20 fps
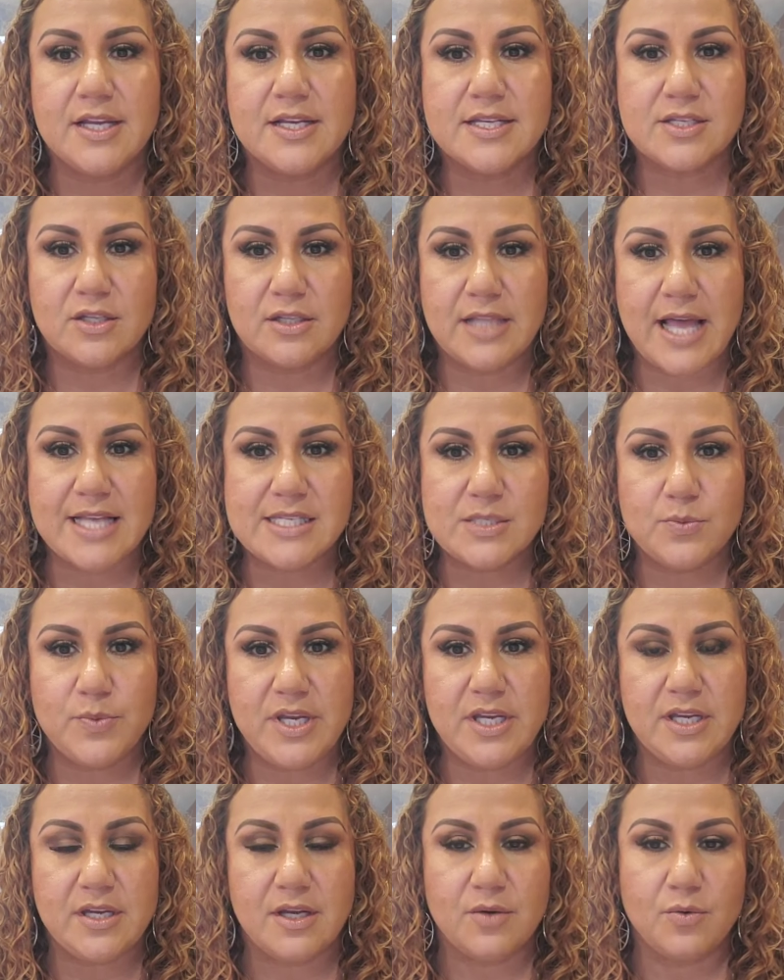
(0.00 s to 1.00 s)
So last
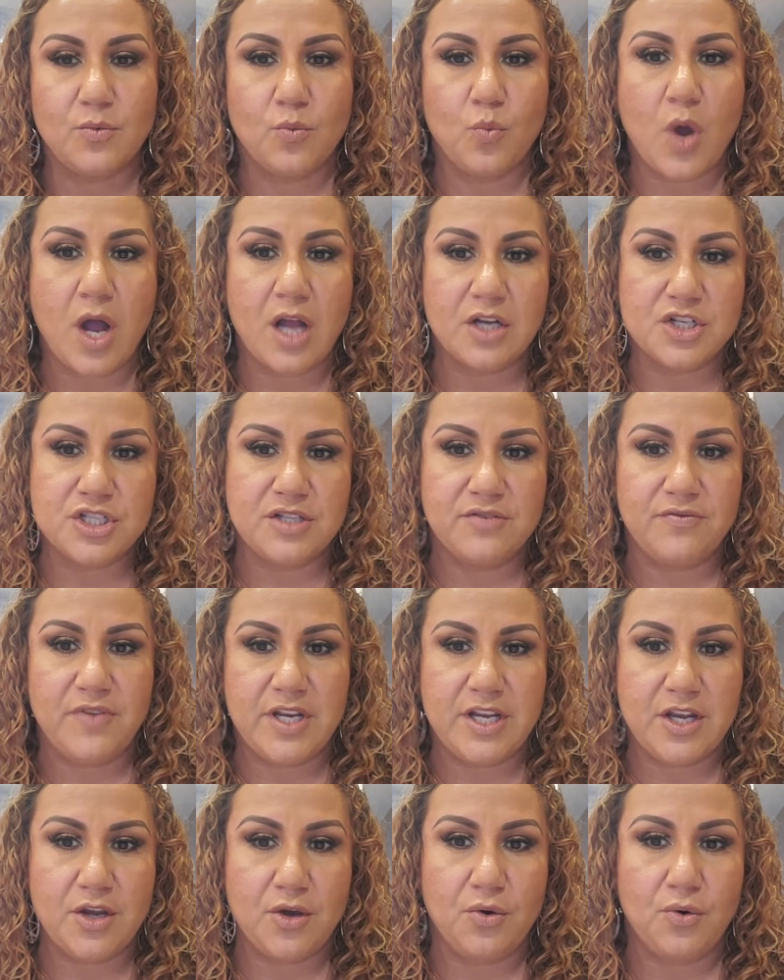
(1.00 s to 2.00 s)
week, watch the
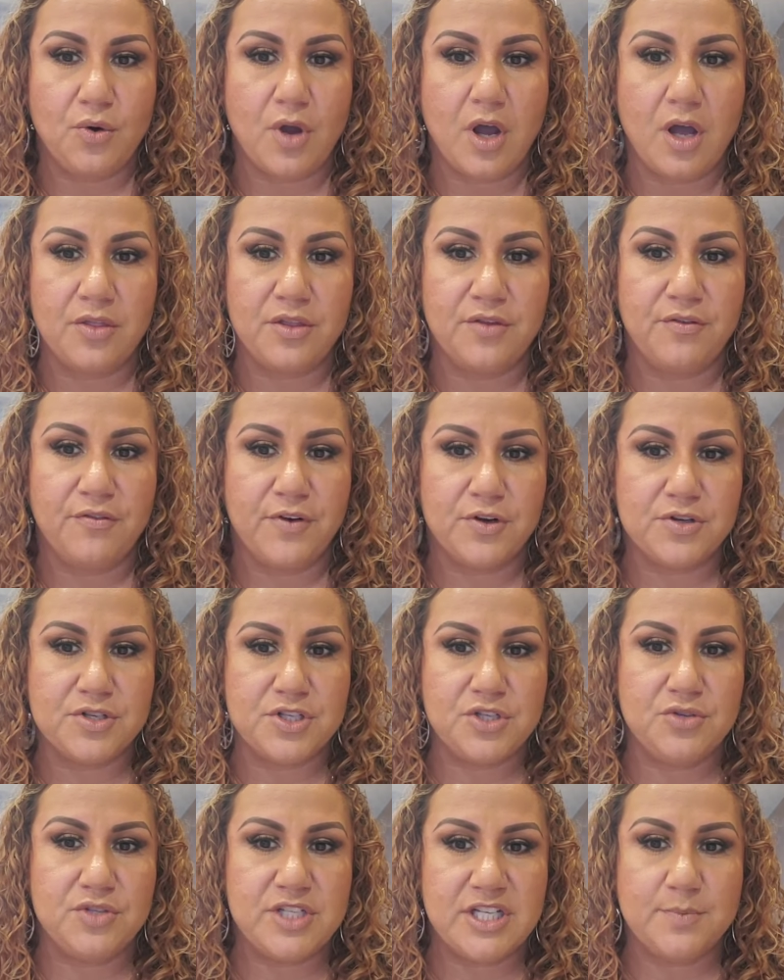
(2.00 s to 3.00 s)
video on the first
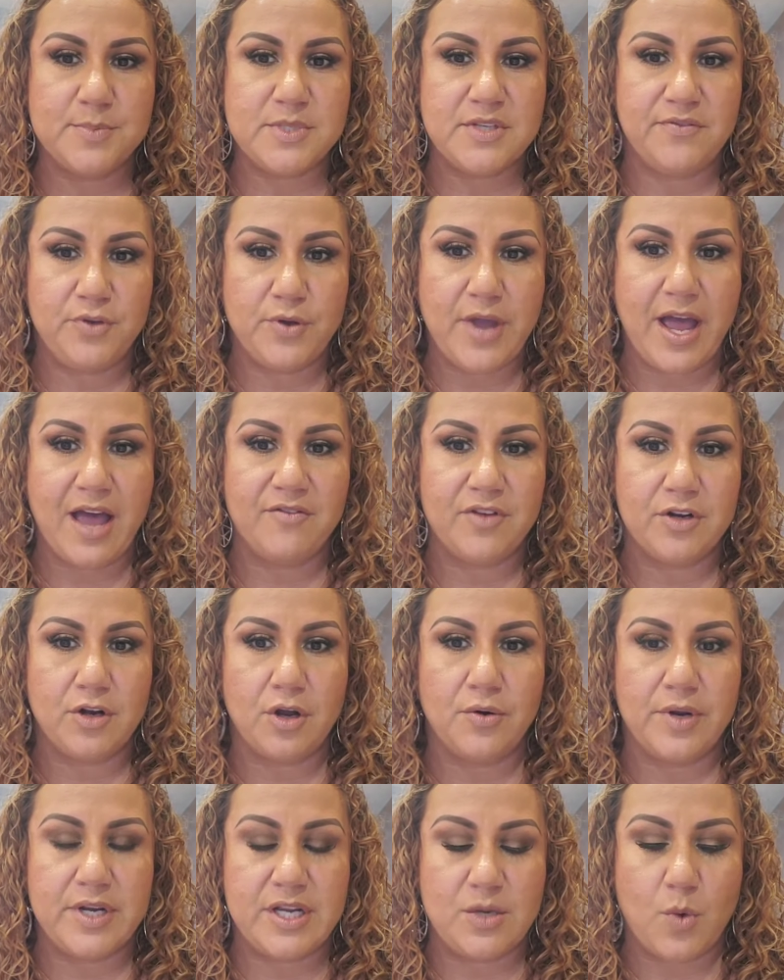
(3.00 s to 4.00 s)
2 tips if you haven't
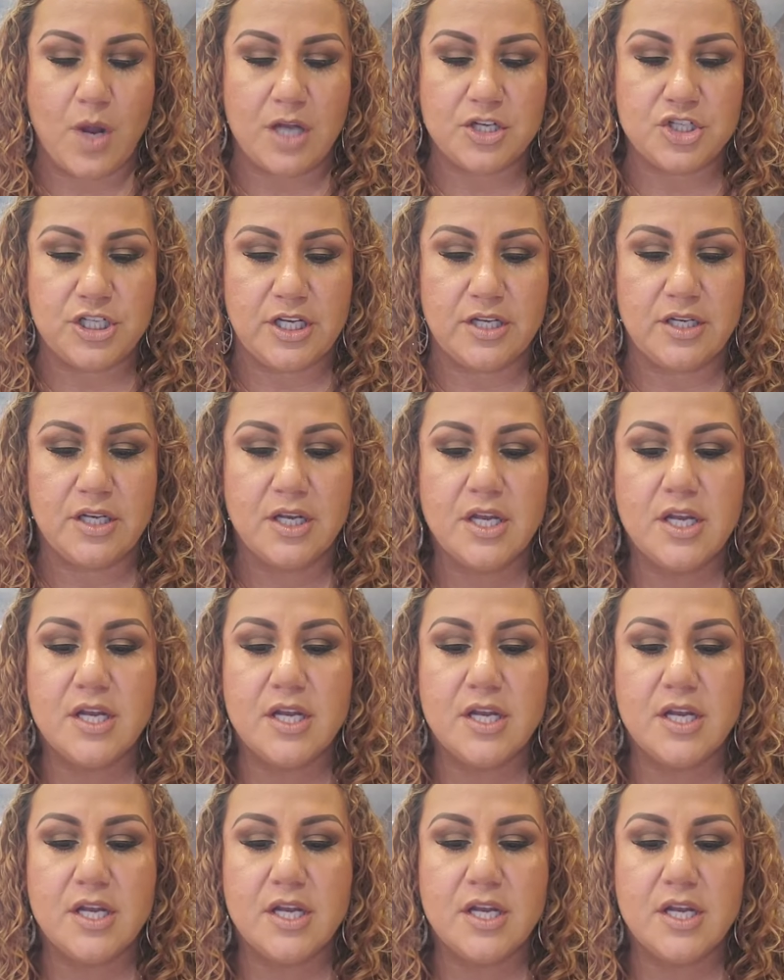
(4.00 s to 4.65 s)
already watched it.